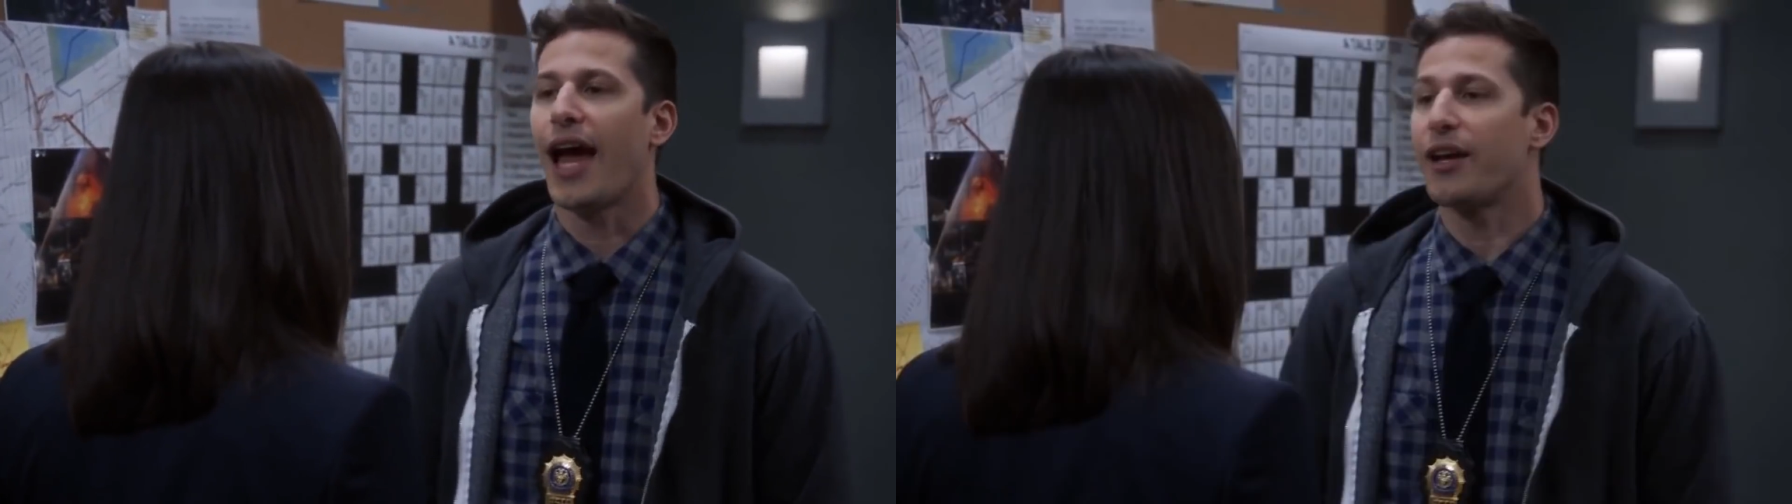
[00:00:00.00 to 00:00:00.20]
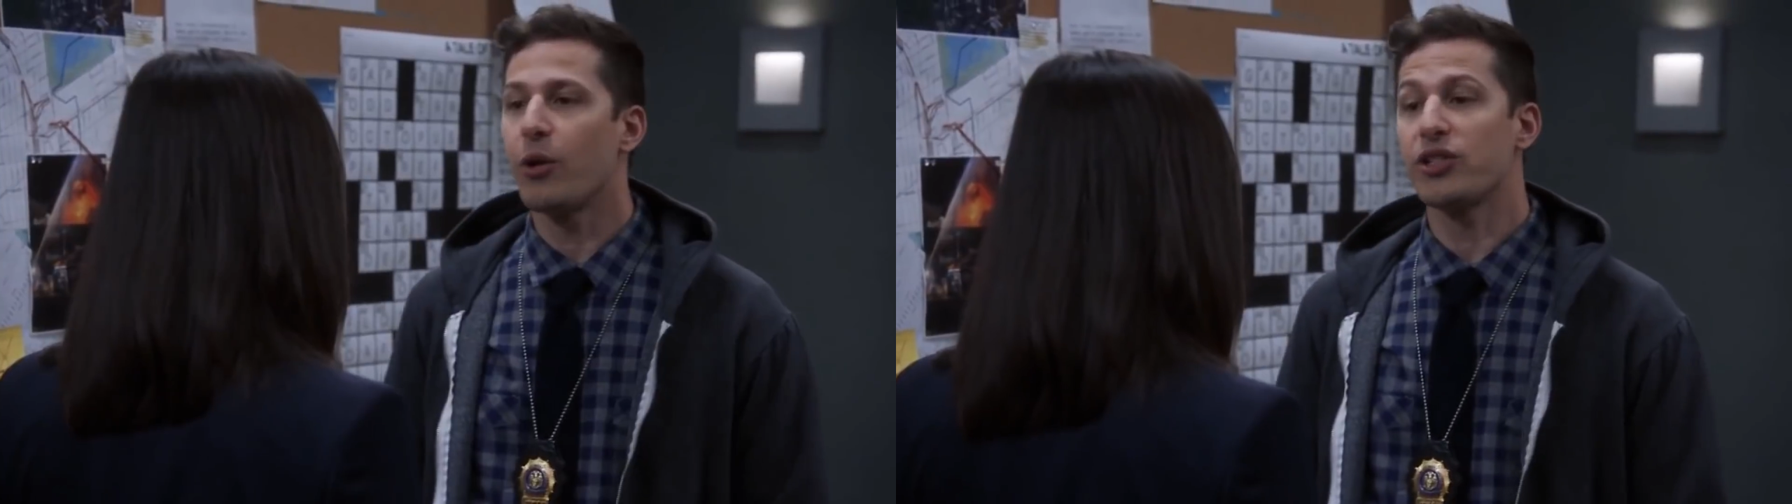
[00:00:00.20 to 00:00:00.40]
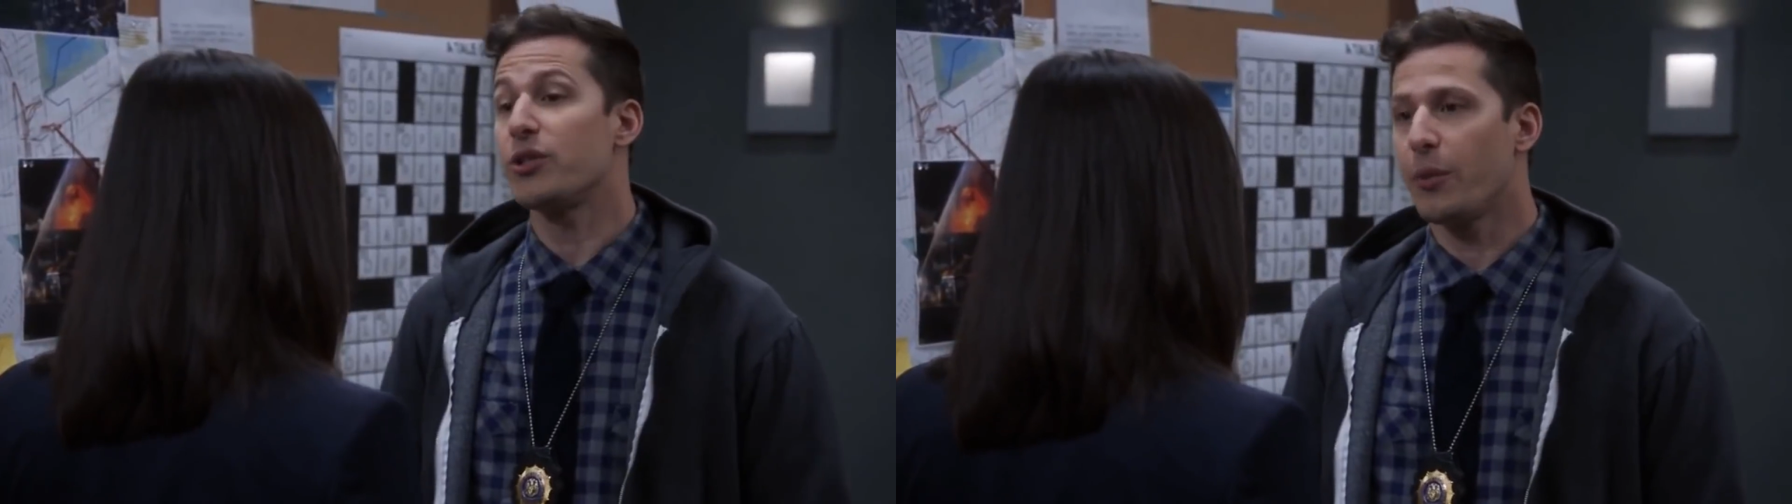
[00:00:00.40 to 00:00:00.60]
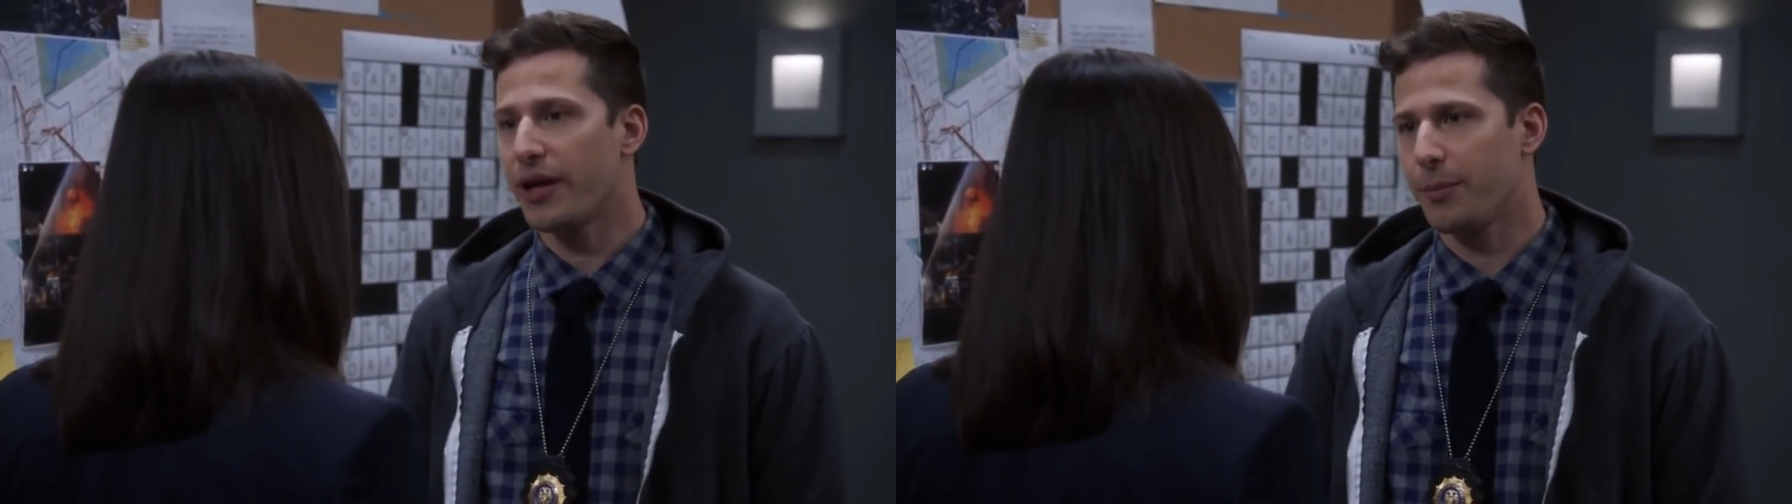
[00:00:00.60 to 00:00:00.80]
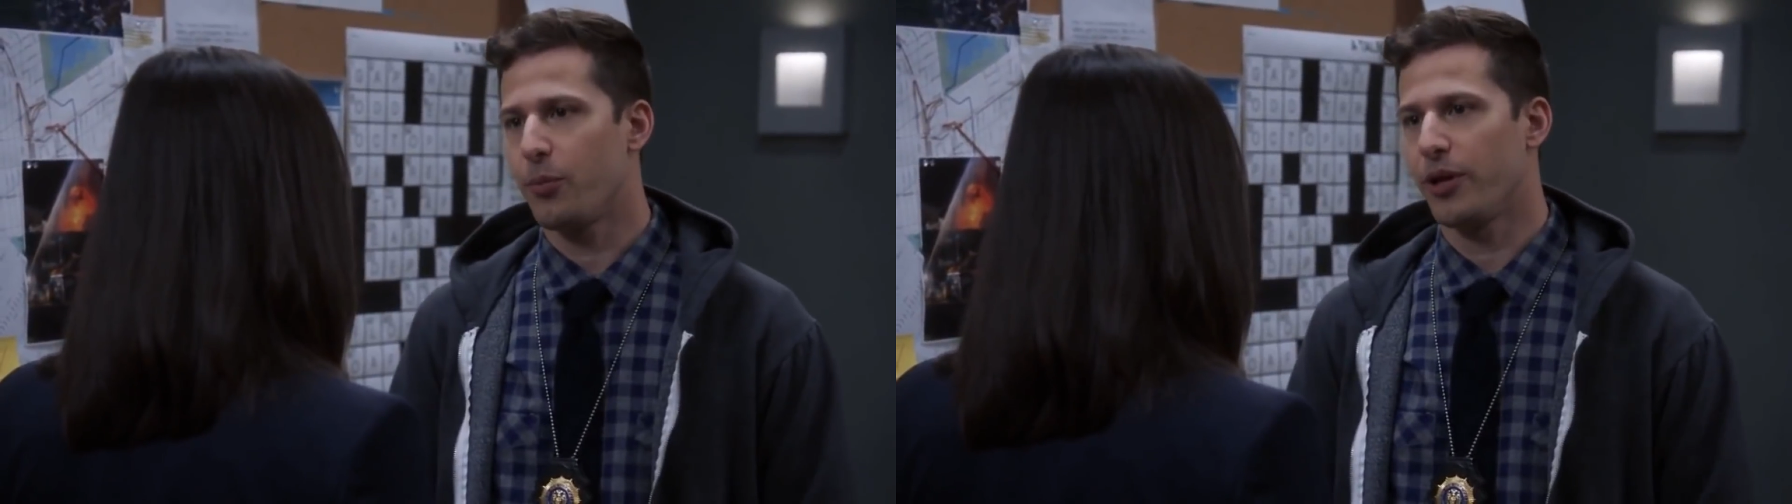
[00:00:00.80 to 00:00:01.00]
don't want you to
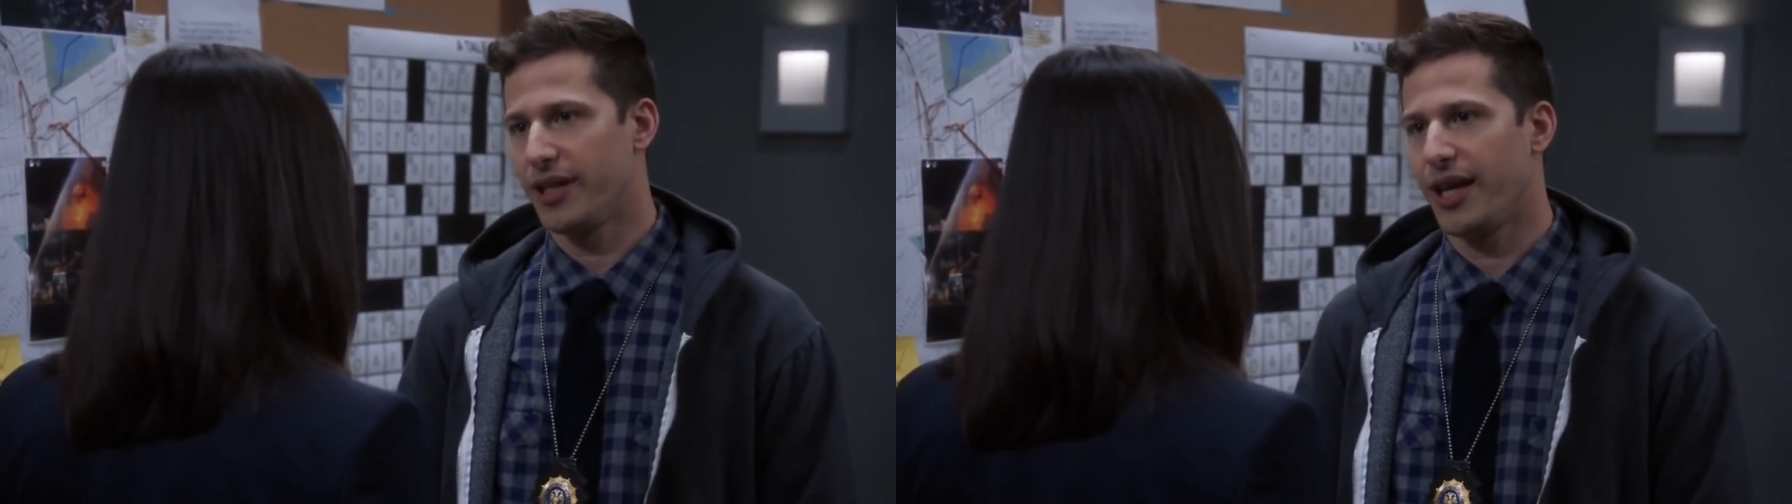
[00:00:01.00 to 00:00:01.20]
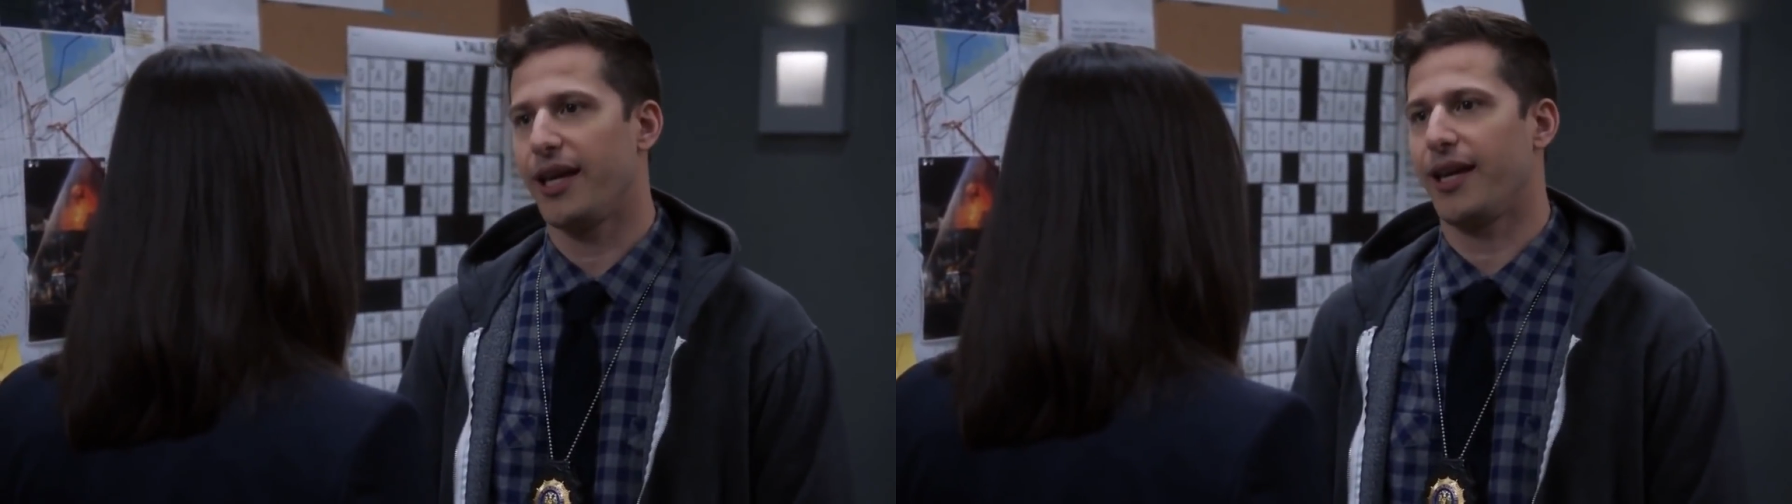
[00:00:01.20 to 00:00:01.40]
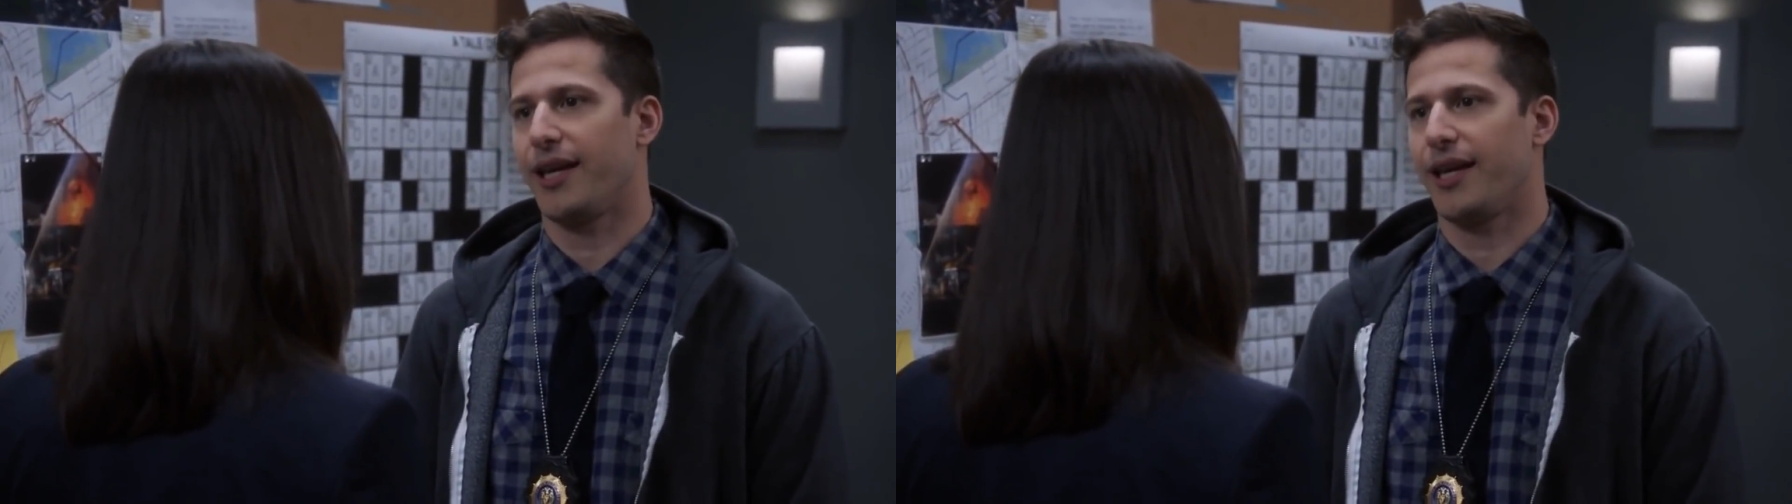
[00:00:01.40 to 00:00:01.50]
wake up one day